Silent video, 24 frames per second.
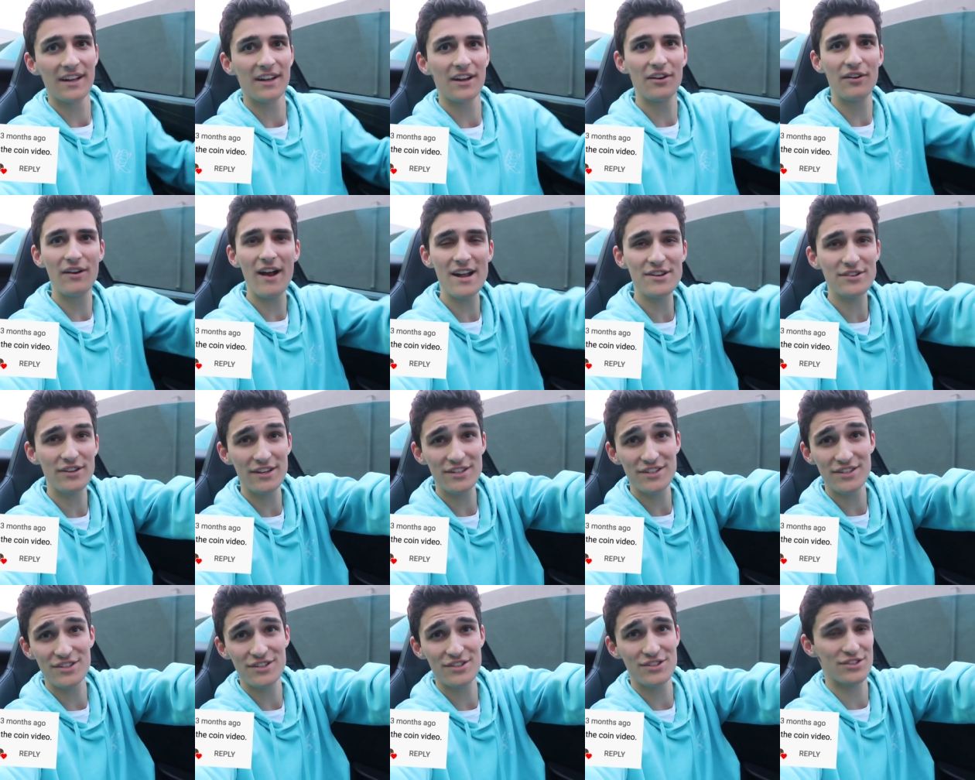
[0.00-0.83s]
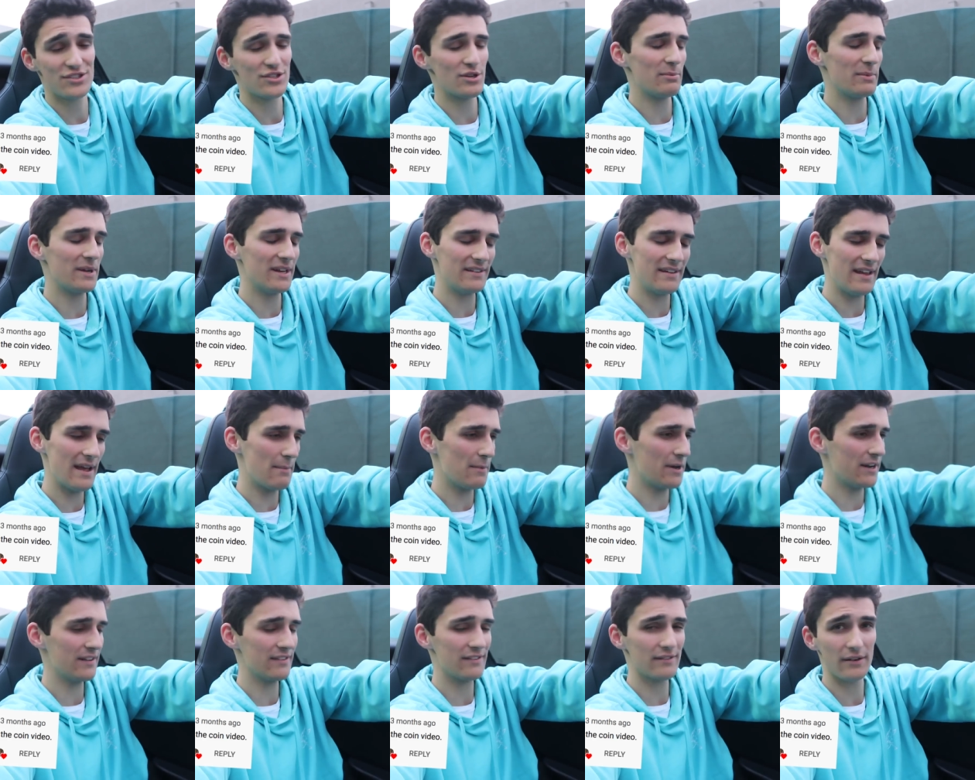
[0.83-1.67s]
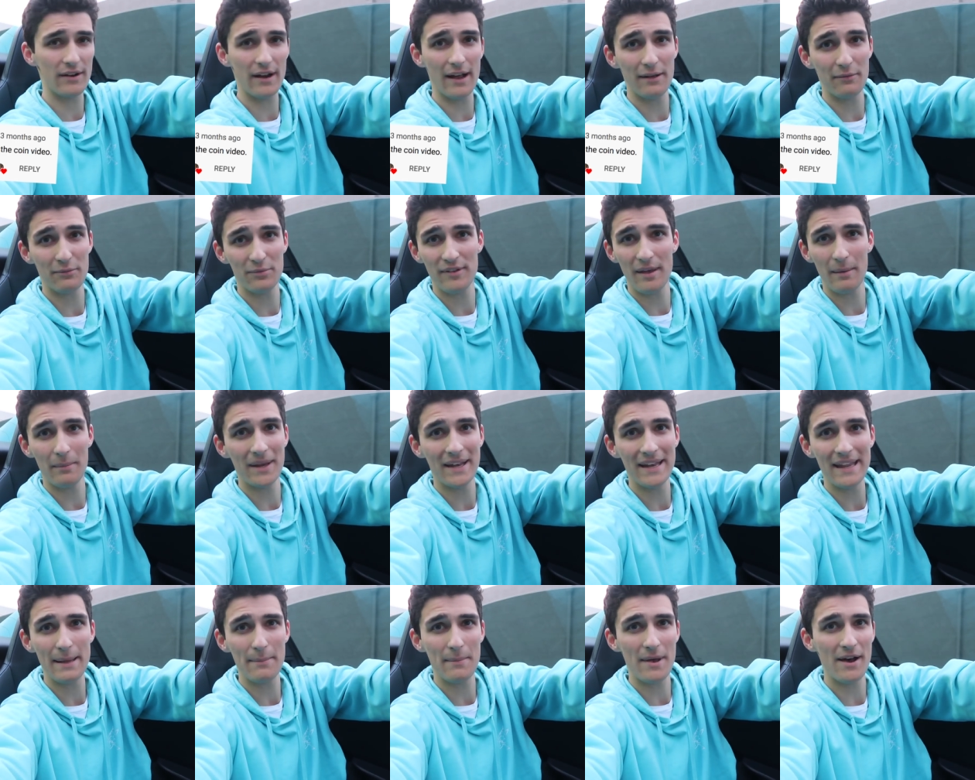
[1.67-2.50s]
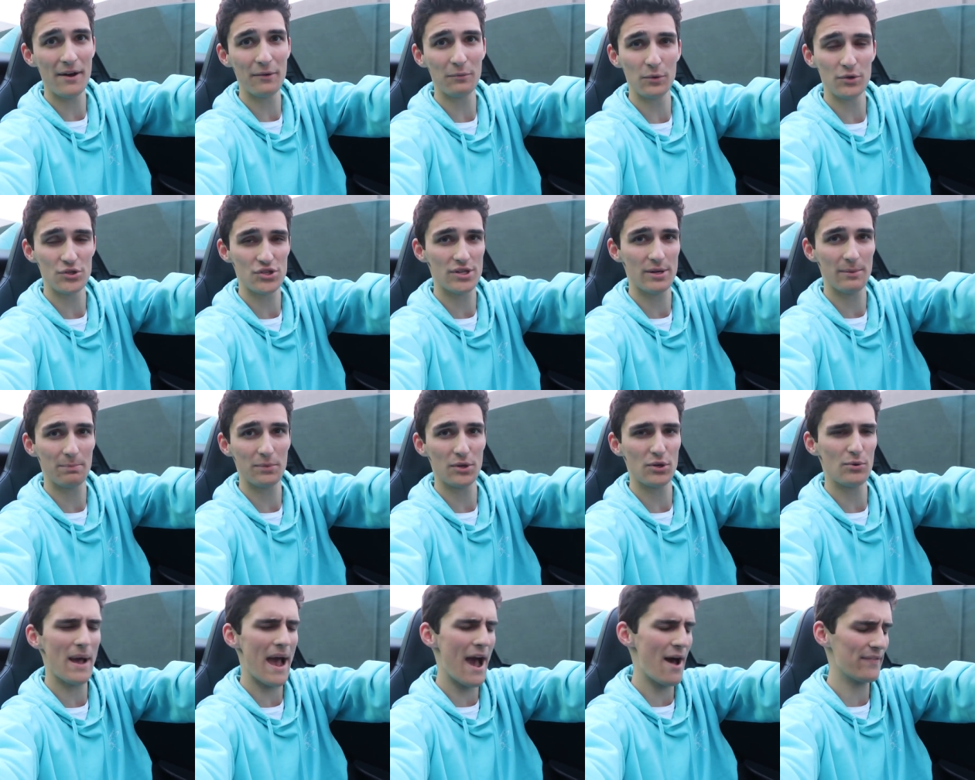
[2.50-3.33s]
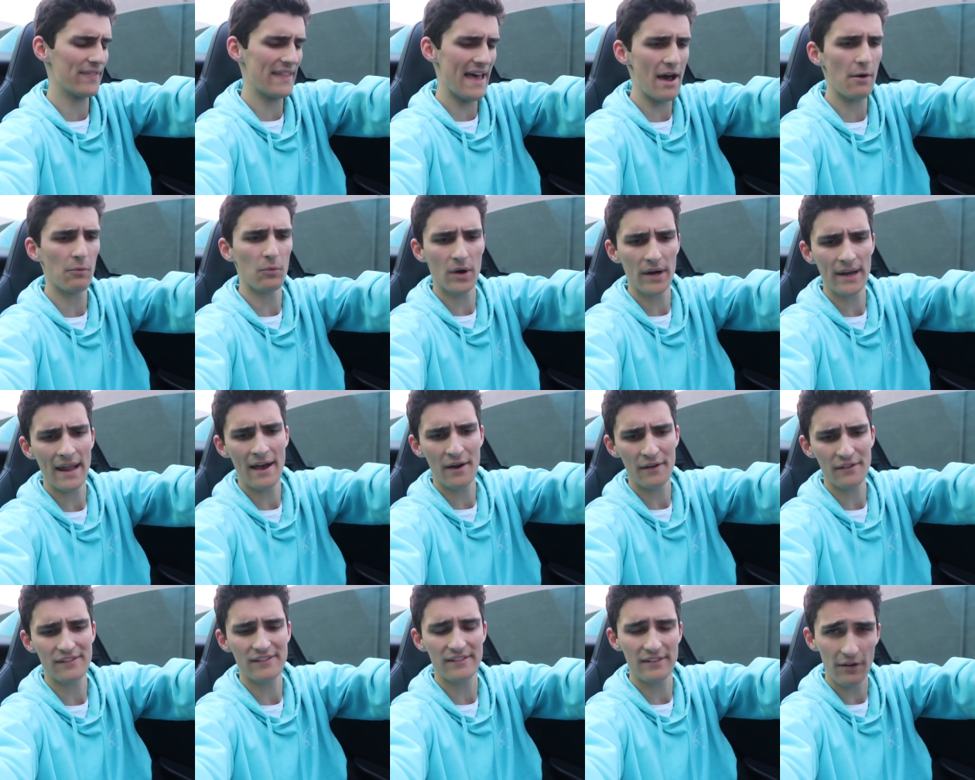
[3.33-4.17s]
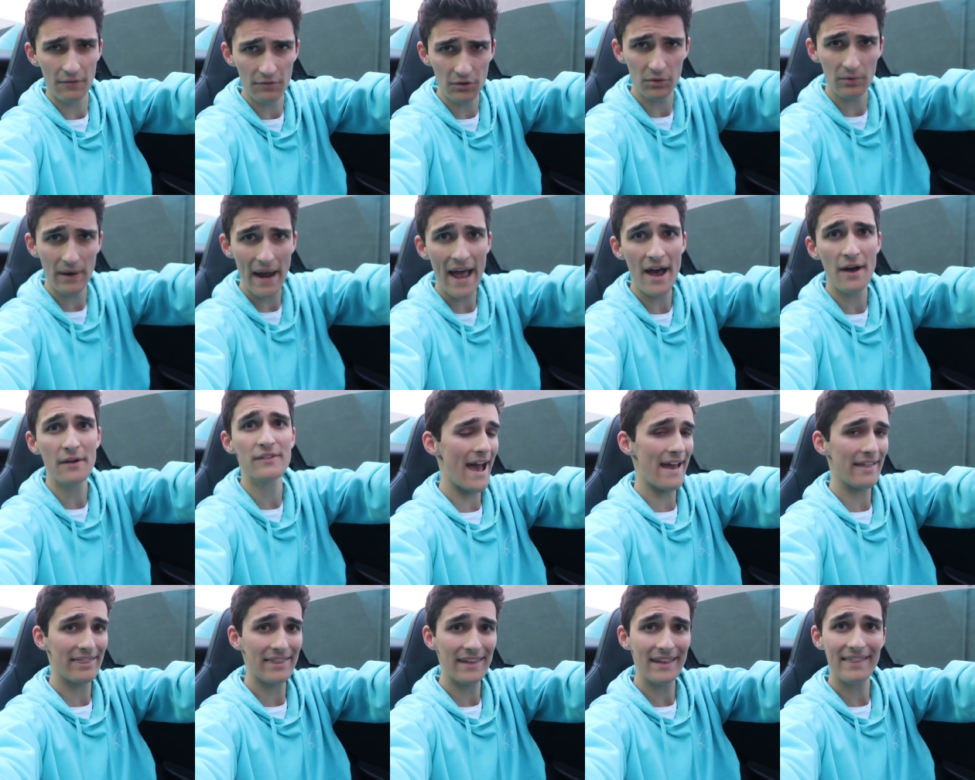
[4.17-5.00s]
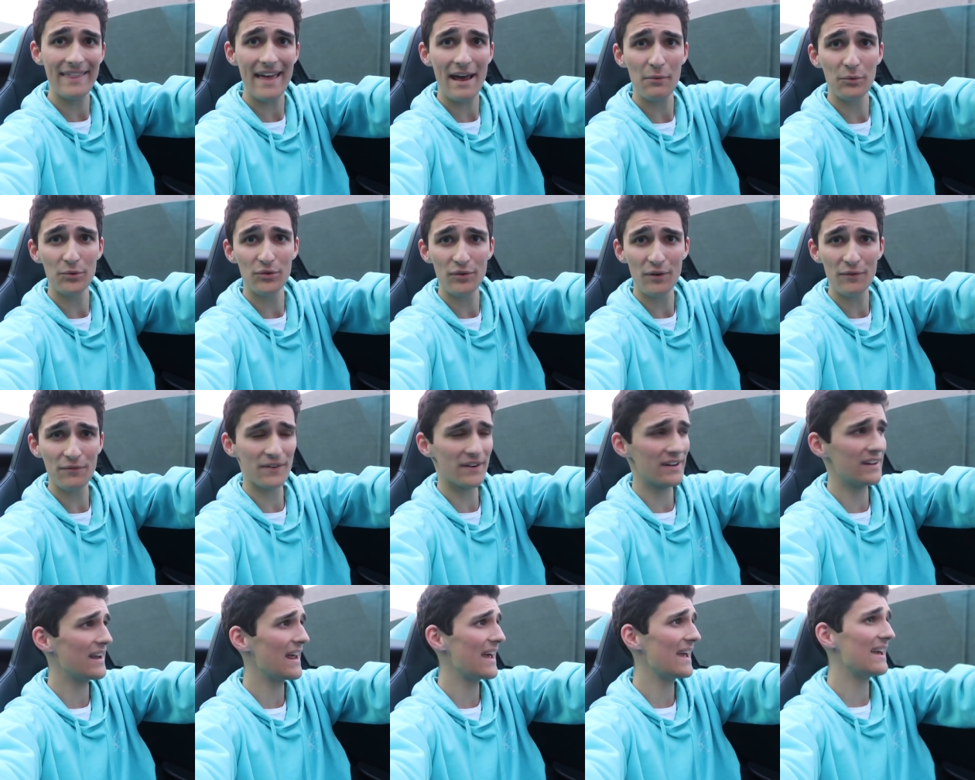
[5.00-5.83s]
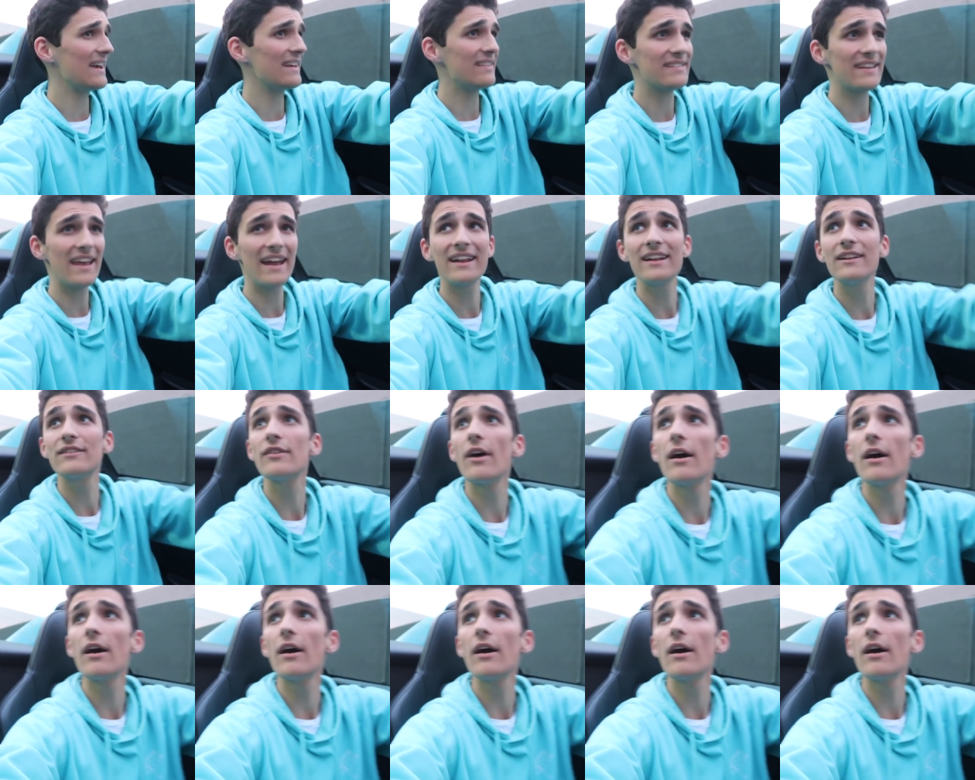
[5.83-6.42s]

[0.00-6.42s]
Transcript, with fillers: Congratulations, just shoot me a DM on Instagram, send me an email, and we'll ship you out that one ounce silver round. I think that will do it for today. It's getting